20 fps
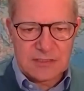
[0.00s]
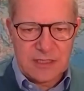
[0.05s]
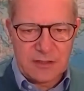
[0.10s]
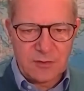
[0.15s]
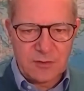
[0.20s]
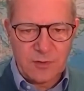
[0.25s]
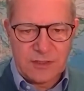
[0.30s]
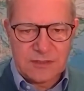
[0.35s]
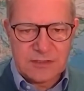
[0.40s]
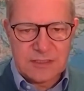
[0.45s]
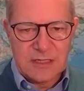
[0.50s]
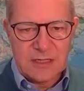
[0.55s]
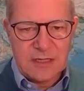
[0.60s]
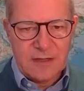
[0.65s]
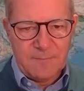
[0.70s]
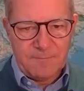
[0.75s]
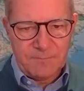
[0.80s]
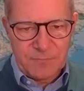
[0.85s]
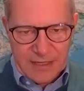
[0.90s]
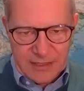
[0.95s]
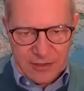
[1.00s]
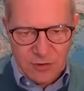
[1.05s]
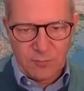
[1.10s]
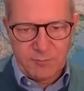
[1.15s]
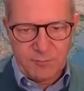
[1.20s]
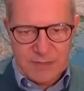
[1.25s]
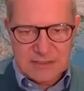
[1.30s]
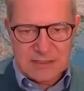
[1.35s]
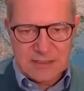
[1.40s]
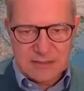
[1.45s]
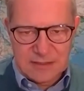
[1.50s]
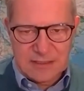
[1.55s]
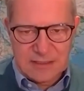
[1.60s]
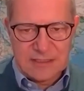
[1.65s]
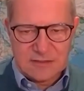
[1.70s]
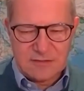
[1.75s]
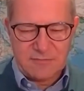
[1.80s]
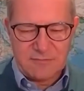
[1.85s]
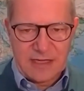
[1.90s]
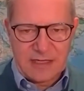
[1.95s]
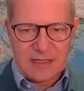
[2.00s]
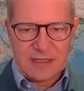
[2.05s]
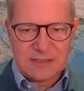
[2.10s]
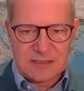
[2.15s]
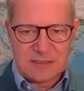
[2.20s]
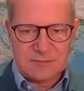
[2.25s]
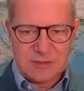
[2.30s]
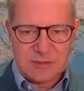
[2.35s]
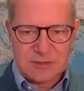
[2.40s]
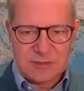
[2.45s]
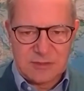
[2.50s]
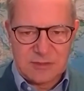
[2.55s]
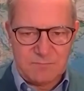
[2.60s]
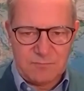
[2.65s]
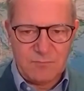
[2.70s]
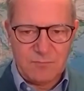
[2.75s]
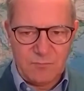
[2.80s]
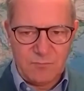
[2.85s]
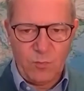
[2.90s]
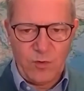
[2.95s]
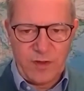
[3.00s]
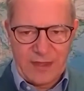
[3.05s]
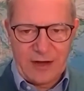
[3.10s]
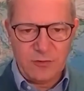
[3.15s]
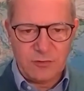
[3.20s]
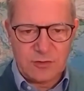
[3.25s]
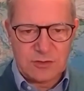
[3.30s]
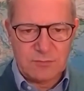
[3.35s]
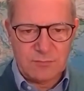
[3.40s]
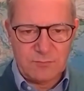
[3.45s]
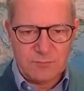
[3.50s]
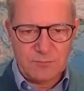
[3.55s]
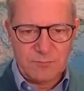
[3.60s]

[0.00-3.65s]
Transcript: In other words, they're not meeting the needs of their customers without